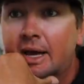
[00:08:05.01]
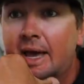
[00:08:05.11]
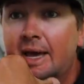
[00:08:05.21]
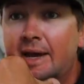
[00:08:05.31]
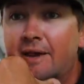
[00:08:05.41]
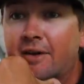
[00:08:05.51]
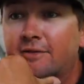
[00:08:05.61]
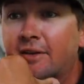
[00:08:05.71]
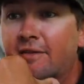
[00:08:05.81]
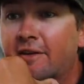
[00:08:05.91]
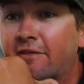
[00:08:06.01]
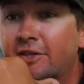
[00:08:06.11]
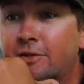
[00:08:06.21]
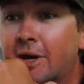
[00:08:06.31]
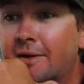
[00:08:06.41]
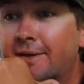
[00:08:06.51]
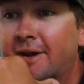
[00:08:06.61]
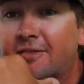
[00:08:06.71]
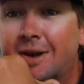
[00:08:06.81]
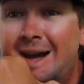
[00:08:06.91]
And if I, if I fish around in
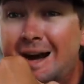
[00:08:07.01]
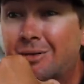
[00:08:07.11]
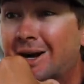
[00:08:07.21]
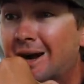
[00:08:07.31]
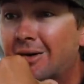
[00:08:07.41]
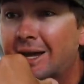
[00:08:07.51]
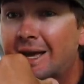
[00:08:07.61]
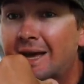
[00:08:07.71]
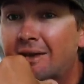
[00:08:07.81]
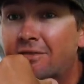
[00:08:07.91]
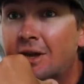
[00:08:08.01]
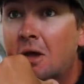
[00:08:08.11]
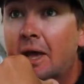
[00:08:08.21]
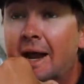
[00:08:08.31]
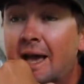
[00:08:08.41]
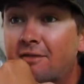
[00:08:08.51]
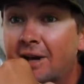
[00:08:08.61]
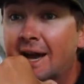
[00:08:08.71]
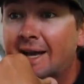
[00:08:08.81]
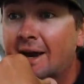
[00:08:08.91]
there for an hour, hour and a half, and I have
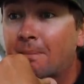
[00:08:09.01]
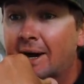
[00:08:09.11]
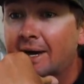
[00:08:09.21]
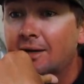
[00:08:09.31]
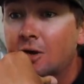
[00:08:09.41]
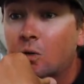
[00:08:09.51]
not got a bite,